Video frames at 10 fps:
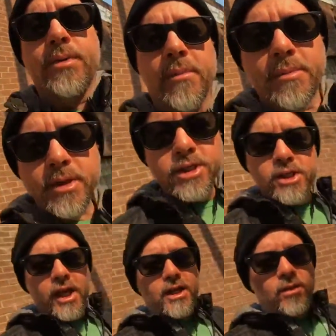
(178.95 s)
probably
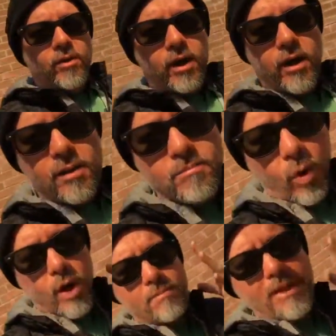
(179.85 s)
January,
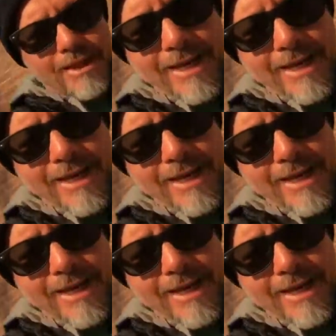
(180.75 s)
more to be